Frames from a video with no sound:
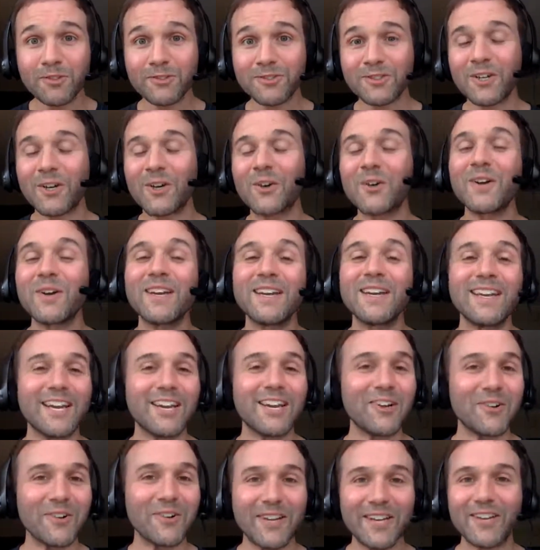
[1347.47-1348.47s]
So,
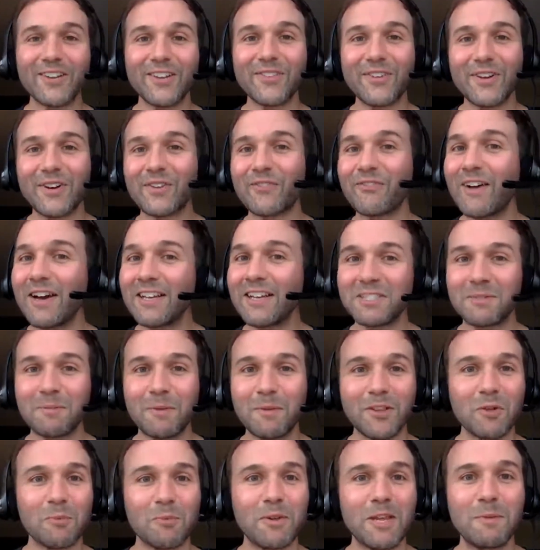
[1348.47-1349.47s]
get out there, find some
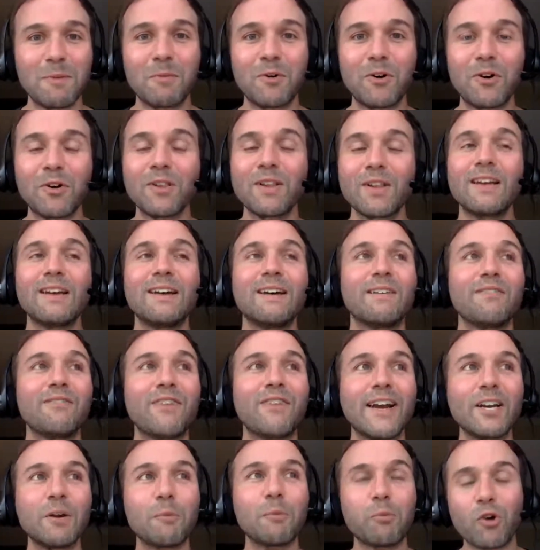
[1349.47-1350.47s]
other people,
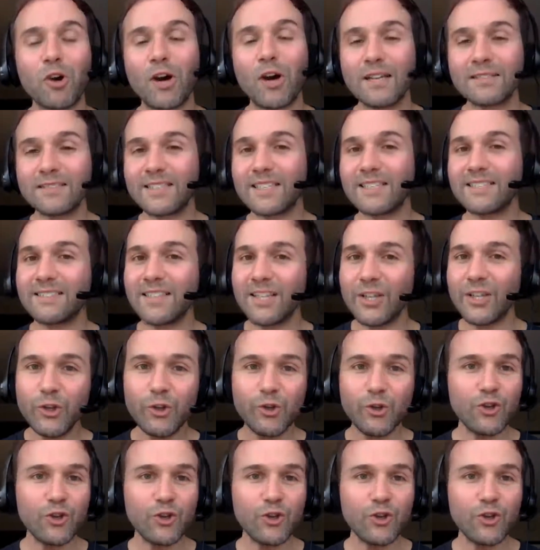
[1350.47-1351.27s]
find a process that